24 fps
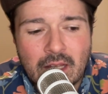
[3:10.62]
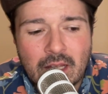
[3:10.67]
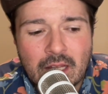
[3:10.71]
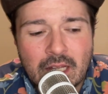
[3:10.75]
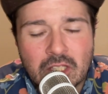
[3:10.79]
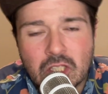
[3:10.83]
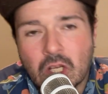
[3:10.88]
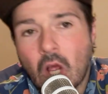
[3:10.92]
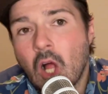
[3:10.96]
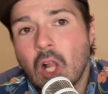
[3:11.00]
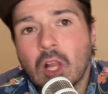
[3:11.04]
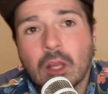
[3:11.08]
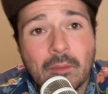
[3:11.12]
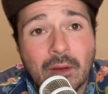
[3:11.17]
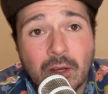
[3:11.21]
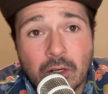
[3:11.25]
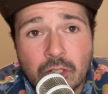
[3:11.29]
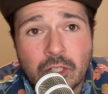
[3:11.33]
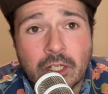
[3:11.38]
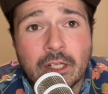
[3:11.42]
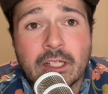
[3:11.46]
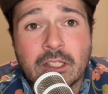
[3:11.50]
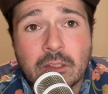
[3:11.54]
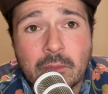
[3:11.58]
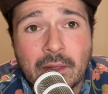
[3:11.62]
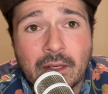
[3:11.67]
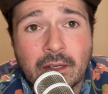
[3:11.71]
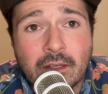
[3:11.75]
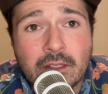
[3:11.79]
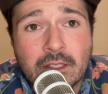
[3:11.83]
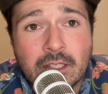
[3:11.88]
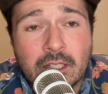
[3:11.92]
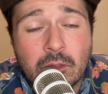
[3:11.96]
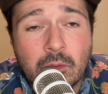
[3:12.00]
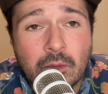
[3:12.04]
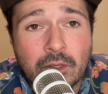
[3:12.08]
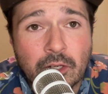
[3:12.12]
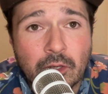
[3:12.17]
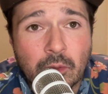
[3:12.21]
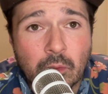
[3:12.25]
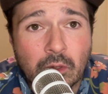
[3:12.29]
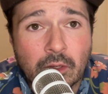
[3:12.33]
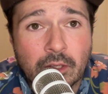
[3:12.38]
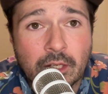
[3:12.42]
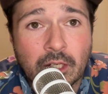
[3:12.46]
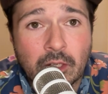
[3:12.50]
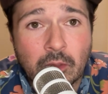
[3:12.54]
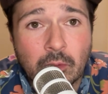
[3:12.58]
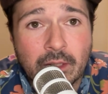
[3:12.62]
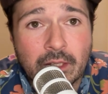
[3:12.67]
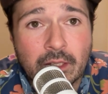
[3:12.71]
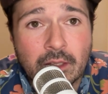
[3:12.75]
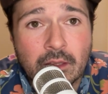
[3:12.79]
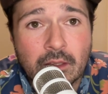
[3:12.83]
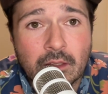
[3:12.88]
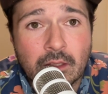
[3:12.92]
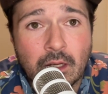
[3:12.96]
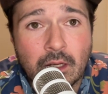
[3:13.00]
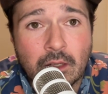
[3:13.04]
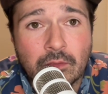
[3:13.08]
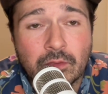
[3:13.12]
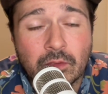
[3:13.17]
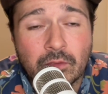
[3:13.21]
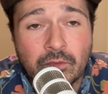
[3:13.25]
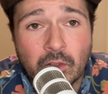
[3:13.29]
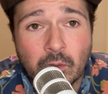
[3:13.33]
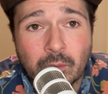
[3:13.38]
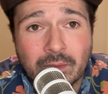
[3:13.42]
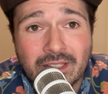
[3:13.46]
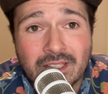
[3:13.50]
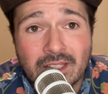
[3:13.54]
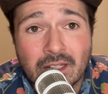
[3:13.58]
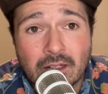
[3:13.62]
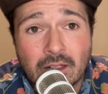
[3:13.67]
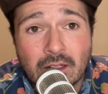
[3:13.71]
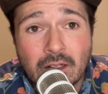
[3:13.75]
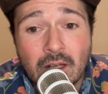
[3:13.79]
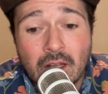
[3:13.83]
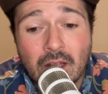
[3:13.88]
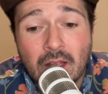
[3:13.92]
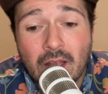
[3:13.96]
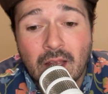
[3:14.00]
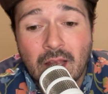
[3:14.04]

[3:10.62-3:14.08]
it's all about transparency when you're working with a fulfillment center.